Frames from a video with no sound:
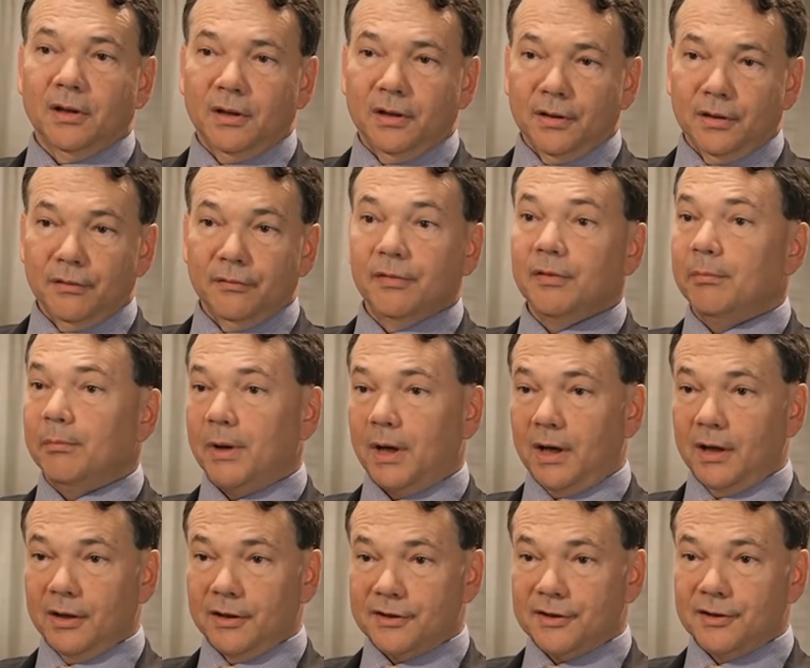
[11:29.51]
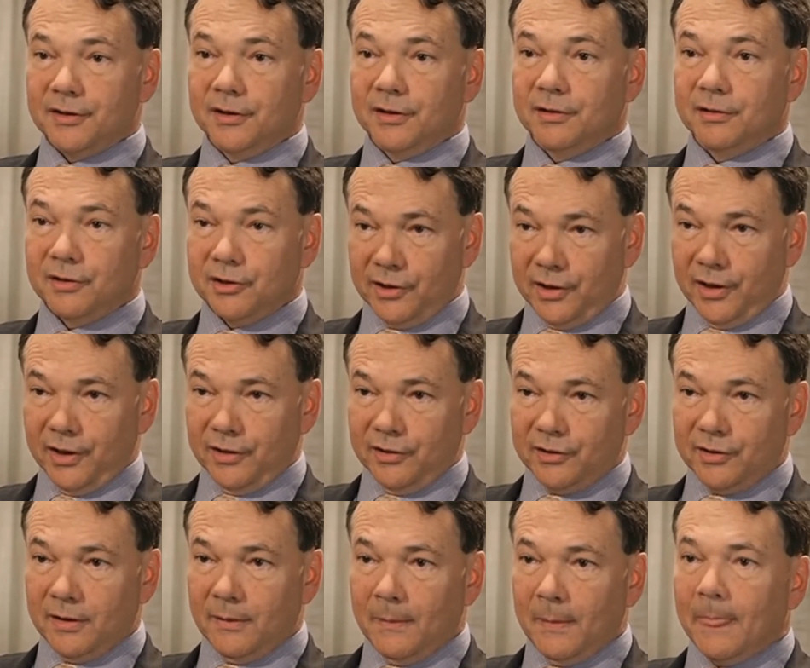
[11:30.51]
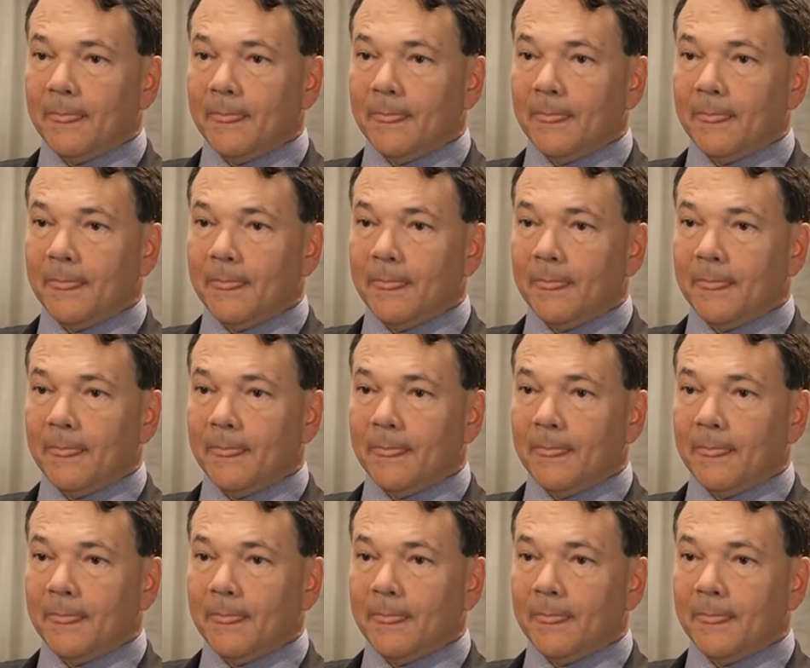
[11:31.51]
of policy change,